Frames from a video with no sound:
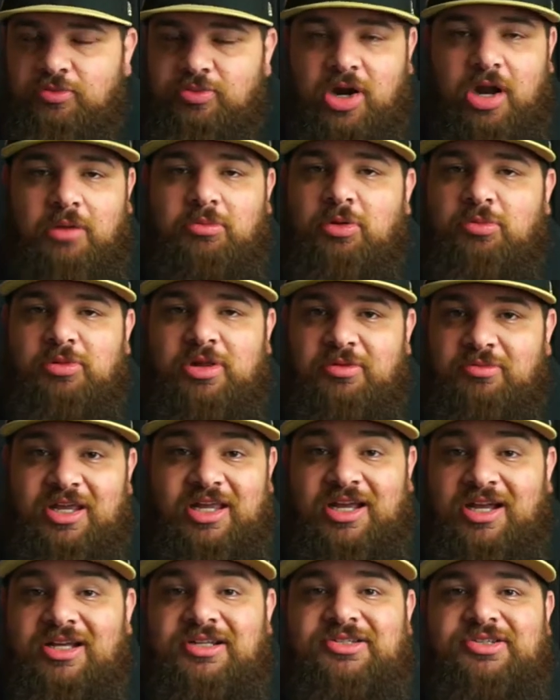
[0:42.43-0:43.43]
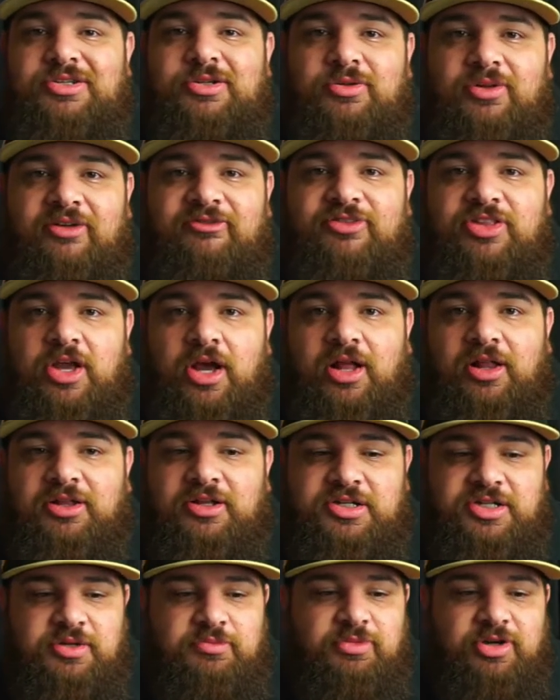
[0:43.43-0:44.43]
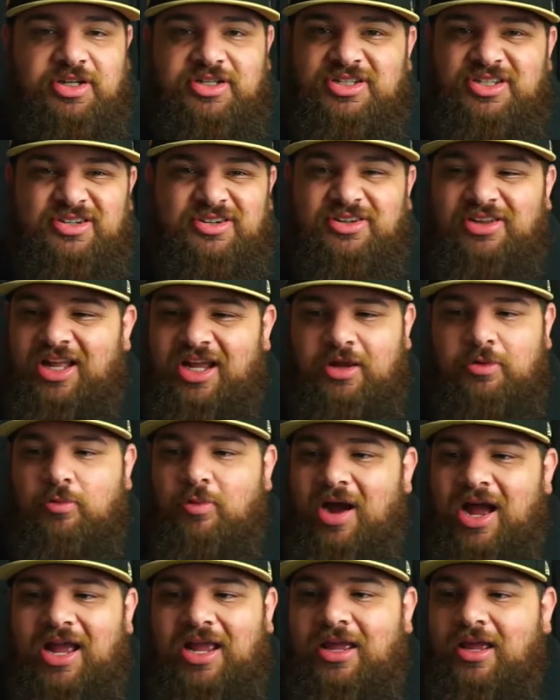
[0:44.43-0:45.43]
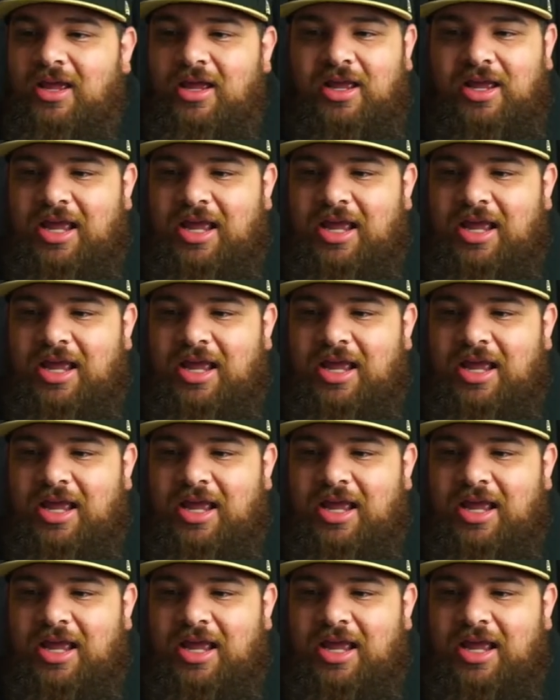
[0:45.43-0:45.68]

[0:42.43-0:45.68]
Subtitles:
probably because you love theology books and you're like, why?